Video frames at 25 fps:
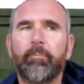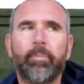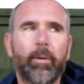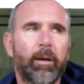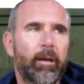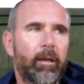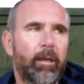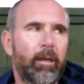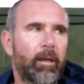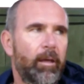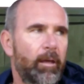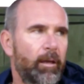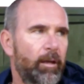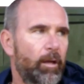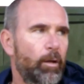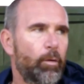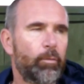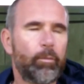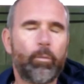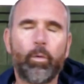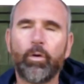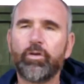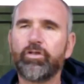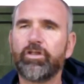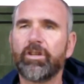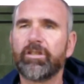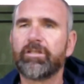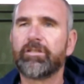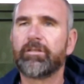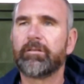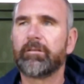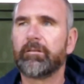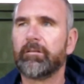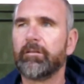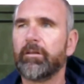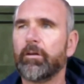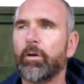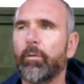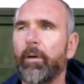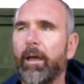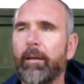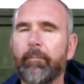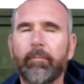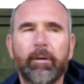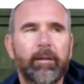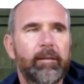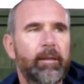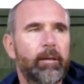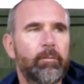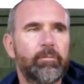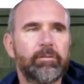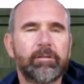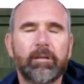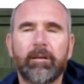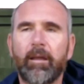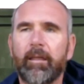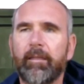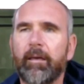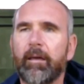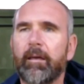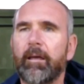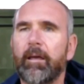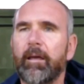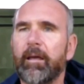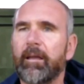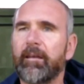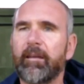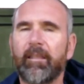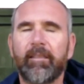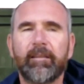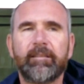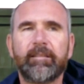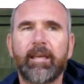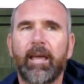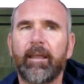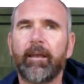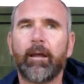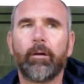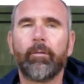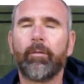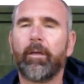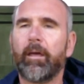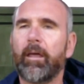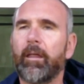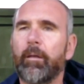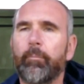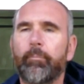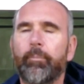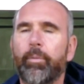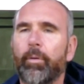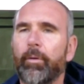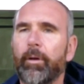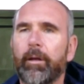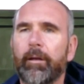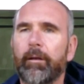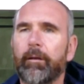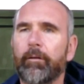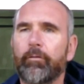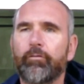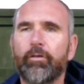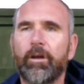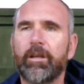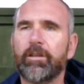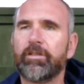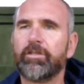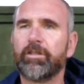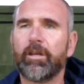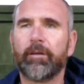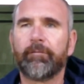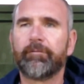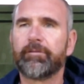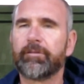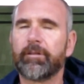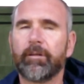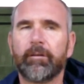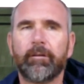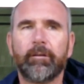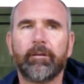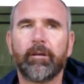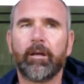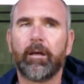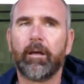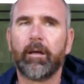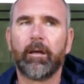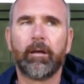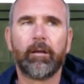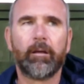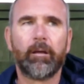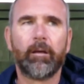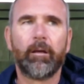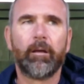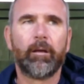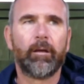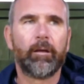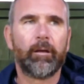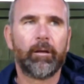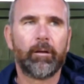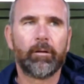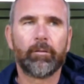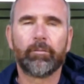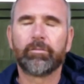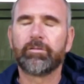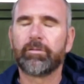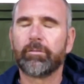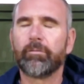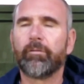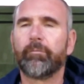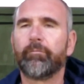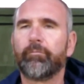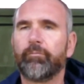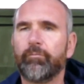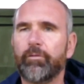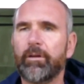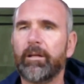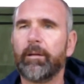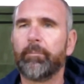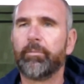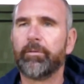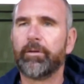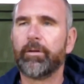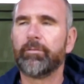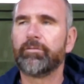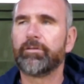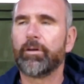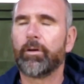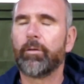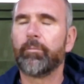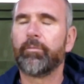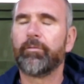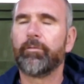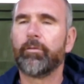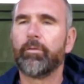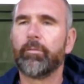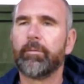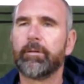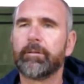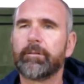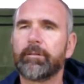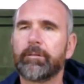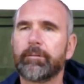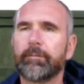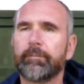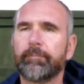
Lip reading: But you know, we weren't just, you know, Eamon. There was another 10 out there that put in great shifts and so really produced a good performance.